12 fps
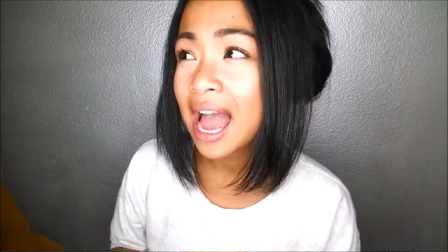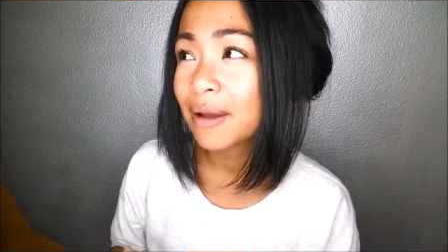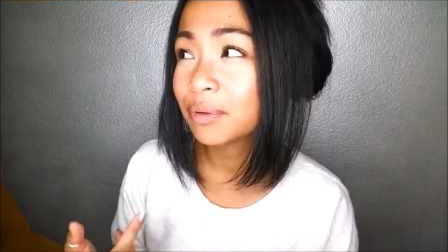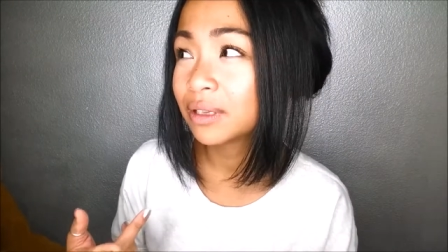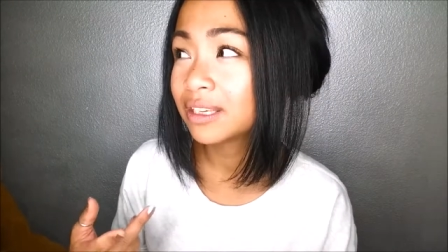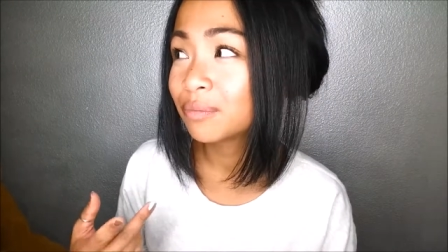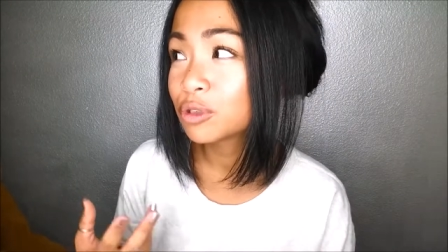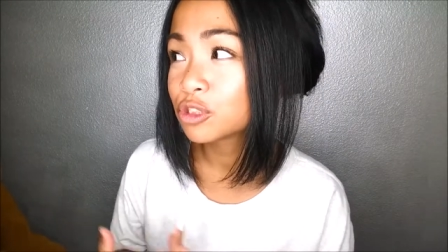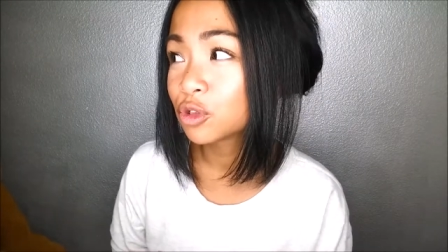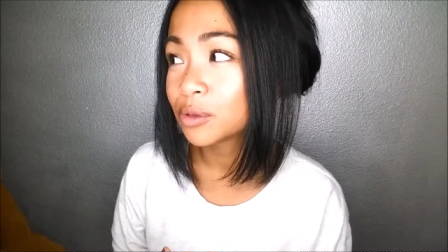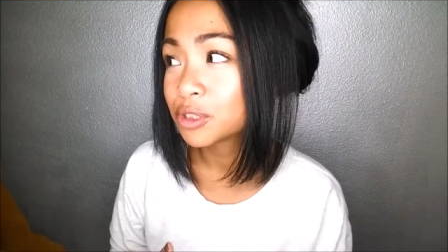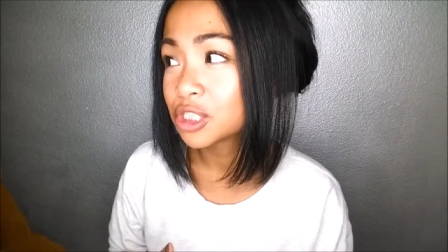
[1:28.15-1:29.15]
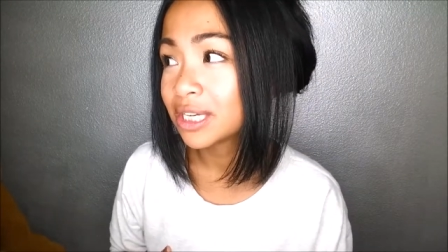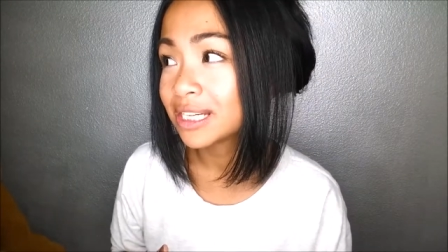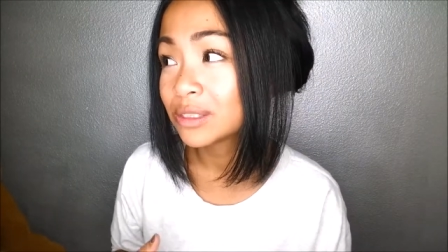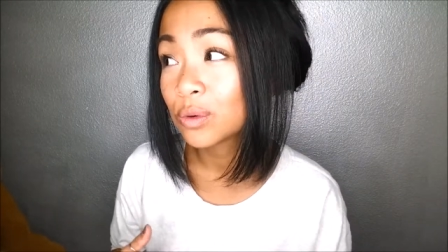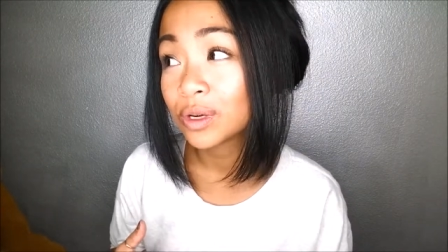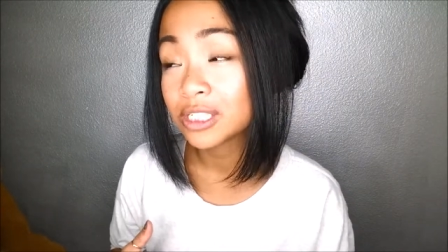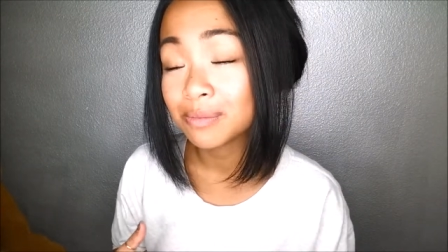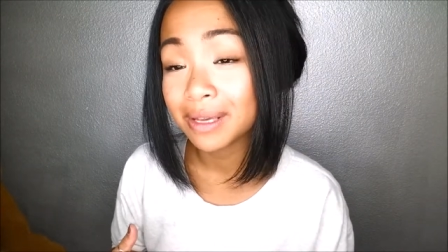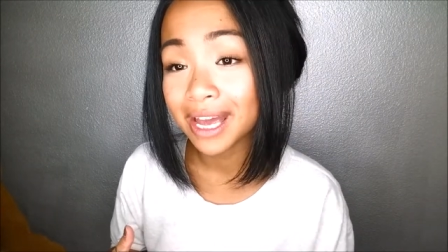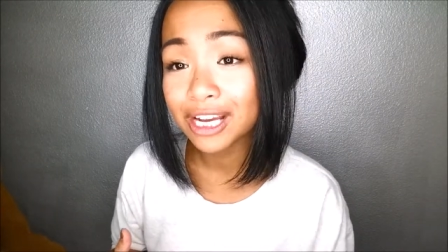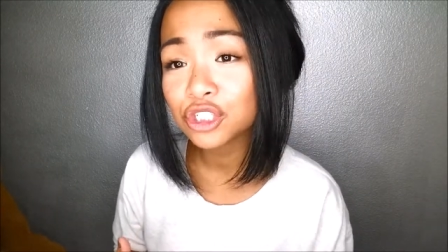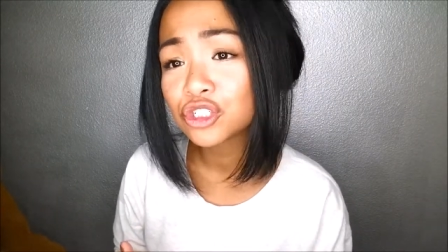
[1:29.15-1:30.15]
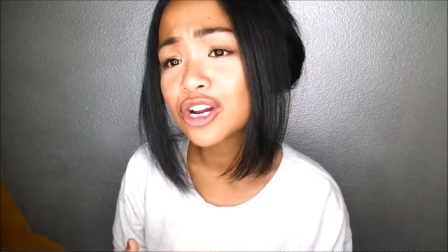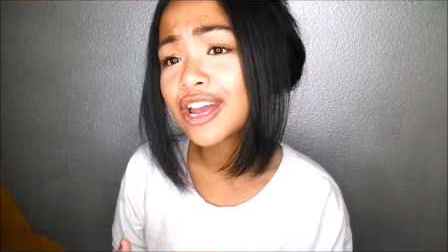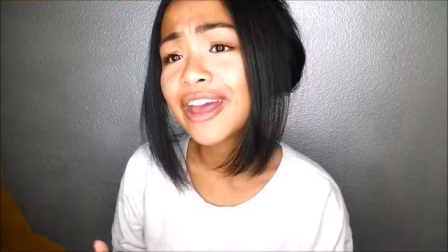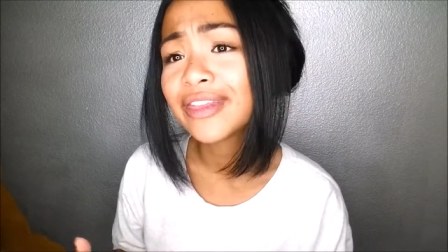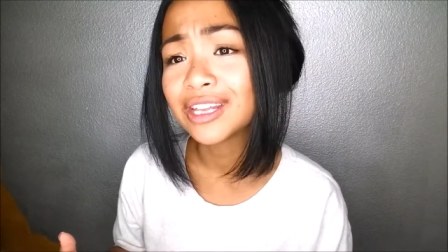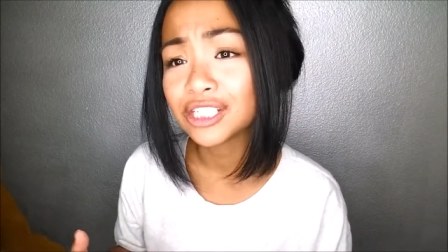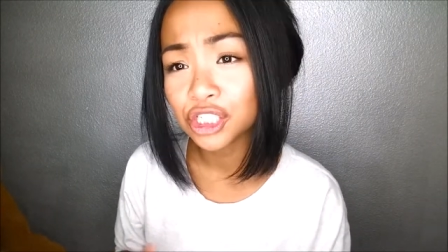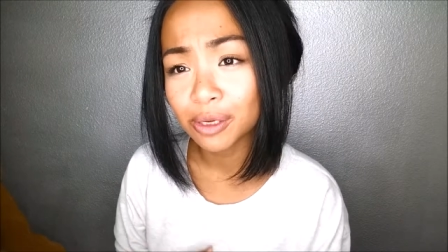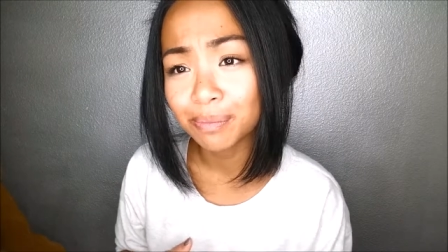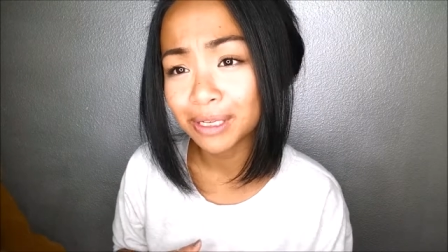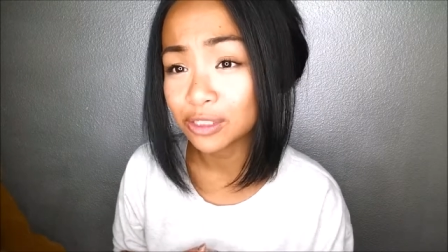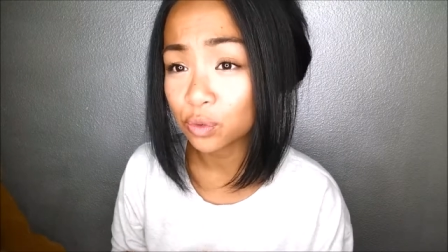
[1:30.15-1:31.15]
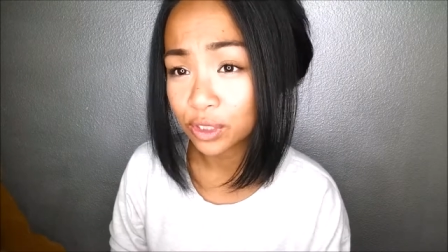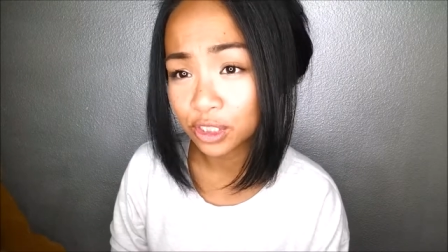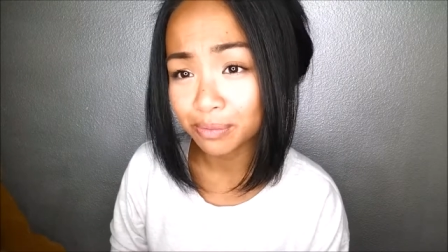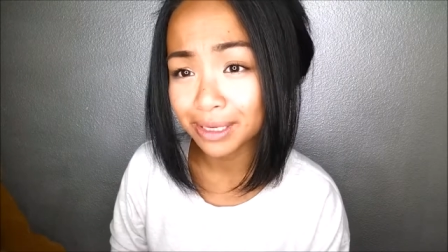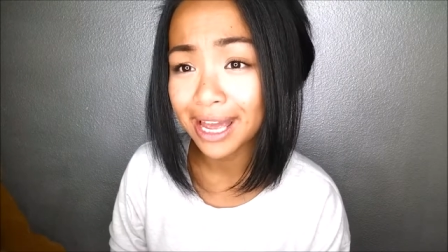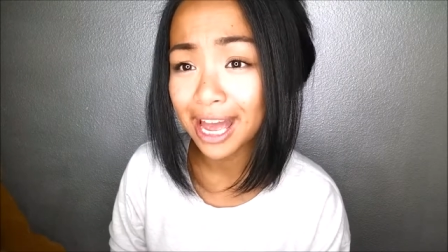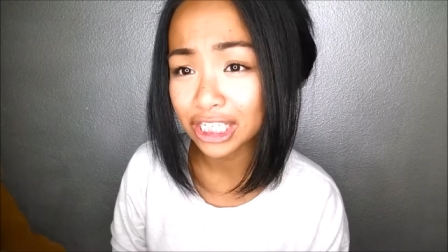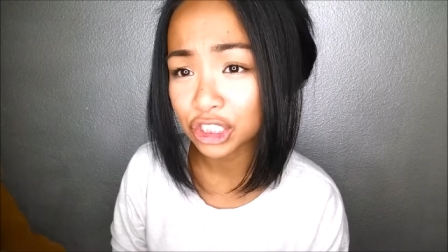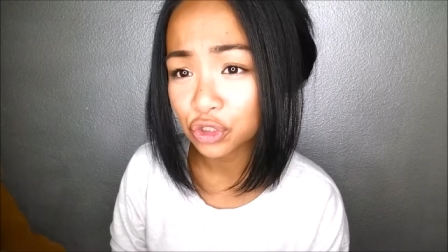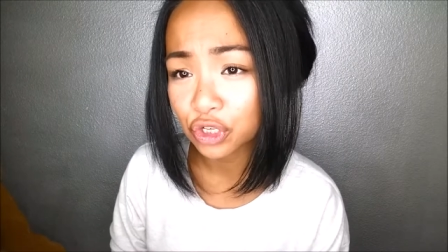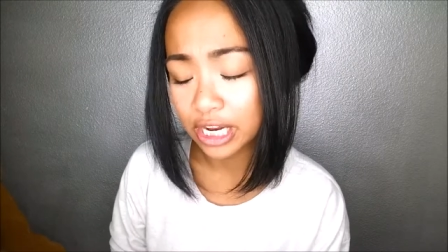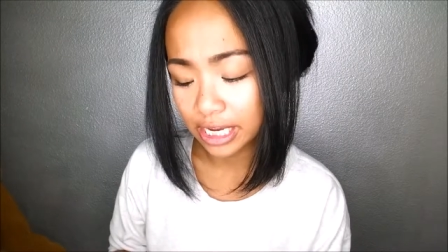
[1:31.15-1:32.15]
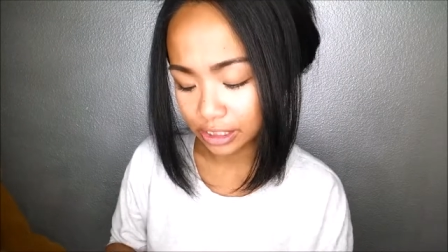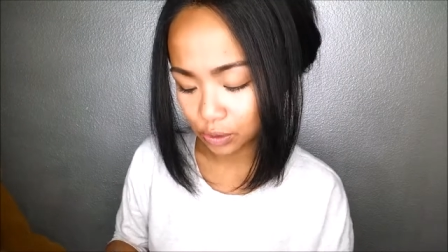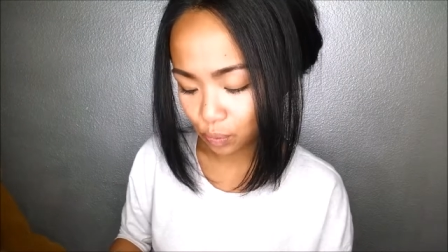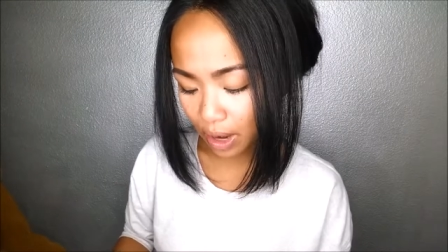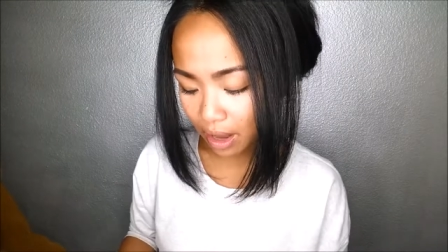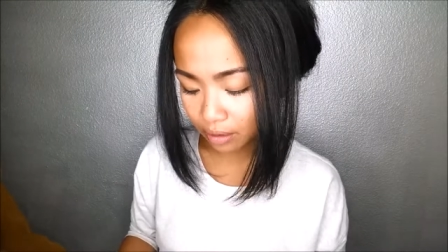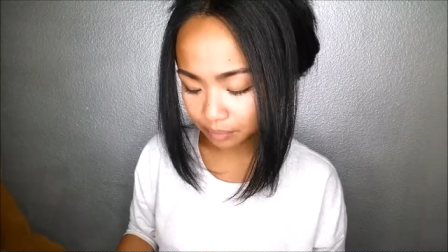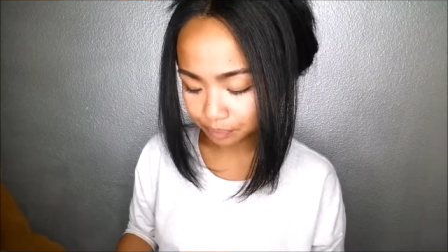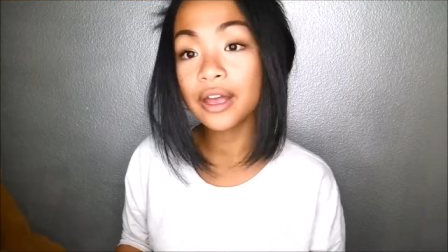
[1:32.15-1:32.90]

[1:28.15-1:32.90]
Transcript: I believe prescription is going to be extra and then shipping is going to be extra as well.